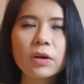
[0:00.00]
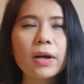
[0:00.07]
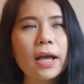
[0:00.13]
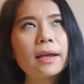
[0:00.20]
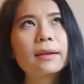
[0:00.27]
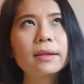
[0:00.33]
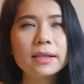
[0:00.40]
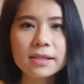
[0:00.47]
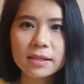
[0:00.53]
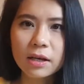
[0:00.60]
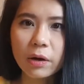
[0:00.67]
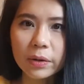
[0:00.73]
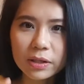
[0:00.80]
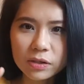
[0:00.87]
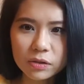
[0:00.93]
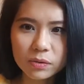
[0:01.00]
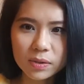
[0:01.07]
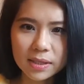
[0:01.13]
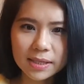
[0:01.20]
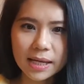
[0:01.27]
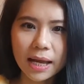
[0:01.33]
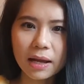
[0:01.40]
okay, it's going to
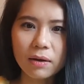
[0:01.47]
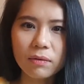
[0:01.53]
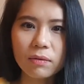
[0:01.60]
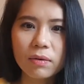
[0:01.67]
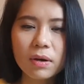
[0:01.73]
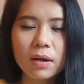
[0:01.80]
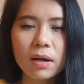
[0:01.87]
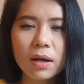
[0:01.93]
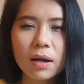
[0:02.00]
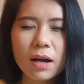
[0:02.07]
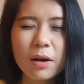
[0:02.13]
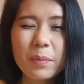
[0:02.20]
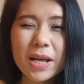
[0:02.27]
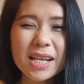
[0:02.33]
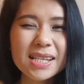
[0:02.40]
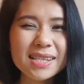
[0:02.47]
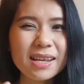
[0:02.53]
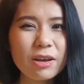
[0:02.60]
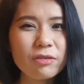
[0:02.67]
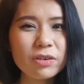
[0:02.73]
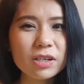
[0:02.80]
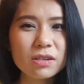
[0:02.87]
sound a bit
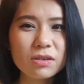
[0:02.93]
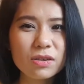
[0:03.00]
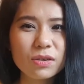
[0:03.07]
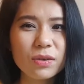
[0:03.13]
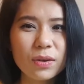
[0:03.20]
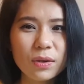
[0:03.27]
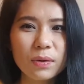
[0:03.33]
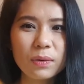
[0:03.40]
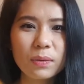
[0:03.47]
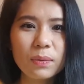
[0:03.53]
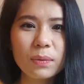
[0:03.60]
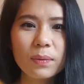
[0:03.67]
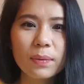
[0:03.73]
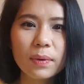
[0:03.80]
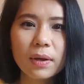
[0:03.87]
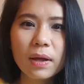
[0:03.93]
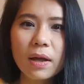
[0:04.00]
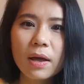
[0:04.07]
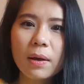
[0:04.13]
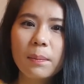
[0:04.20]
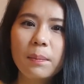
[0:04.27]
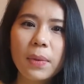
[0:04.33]
selfish to you,
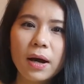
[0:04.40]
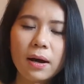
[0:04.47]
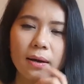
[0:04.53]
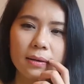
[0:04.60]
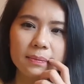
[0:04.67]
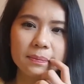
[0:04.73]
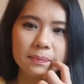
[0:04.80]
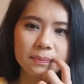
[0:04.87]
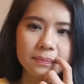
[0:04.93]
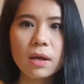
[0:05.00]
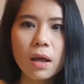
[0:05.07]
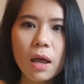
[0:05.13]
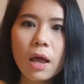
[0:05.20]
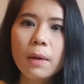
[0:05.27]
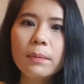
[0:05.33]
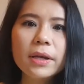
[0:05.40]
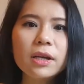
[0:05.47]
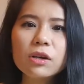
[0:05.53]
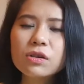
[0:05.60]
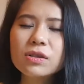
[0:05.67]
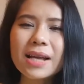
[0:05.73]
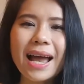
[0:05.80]
but
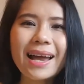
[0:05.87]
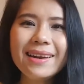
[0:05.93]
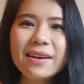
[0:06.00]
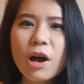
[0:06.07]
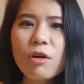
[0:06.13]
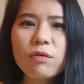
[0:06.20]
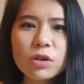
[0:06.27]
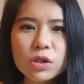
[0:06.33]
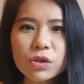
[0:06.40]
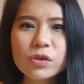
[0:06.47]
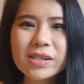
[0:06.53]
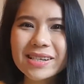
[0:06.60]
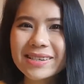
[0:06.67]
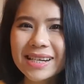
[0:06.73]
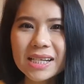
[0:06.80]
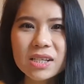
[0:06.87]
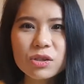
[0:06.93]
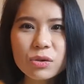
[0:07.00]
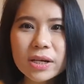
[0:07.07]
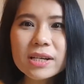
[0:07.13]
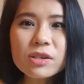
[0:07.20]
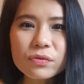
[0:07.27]
because I know for sure in the next
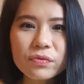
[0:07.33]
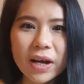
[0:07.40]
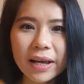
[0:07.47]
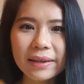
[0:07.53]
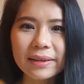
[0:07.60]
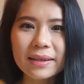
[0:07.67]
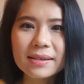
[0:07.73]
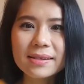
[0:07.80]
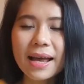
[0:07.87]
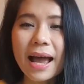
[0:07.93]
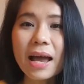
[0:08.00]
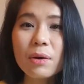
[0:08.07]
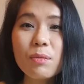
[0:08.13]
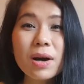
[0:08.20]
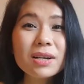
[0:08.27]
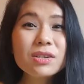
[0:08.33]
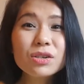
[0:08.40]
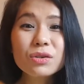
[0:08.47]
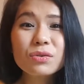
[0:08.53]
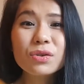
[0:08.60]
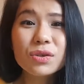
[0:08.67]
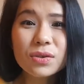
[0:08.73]
3 to 5 years I want
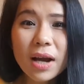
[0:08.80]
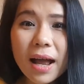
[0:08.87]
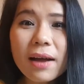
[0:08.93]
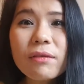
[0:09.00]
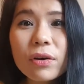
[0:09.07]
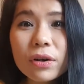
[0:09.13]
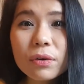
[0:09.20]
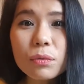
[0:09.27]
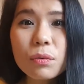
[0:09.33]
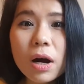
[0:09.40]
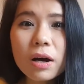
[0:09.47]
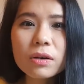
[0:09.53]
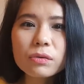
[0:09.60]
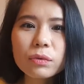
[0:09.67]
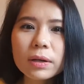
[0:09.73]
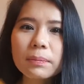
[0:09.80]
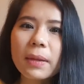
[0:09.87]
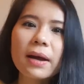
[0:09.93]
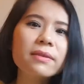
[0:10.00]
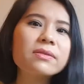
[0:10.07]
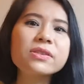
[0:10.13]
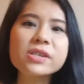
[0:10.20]
to travel the world with
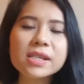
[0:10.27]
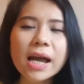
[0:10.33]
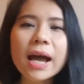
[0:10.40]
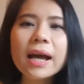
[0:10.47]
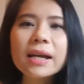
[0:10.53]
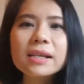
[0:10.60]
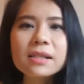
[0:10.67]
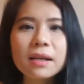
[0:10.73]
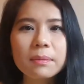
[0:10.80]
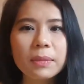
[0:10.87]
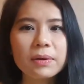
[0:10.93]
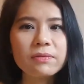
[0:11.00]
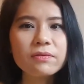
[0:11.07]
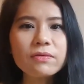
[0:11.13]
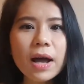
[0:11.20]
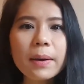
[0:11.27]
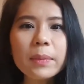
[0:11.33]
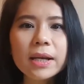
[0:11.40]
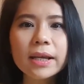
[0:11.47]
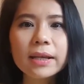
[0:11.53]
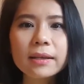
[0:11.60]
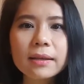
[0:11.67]
my child and my
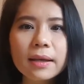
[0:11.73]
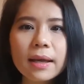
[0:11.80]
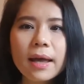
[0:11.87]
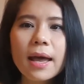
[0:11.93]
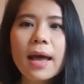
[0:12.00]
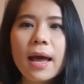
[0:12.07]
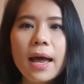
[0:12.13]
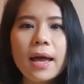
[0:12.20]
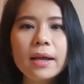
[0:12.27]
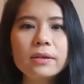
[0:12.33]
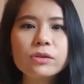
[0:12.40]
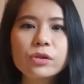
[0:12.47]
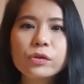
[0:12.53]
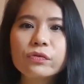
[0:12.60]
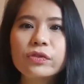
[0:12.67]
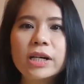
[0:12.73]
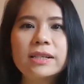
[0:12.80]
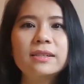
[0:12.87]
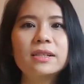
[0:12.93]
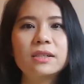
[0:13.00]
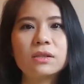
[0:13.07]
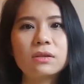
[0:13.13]
family, and to
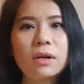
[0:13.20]
fund the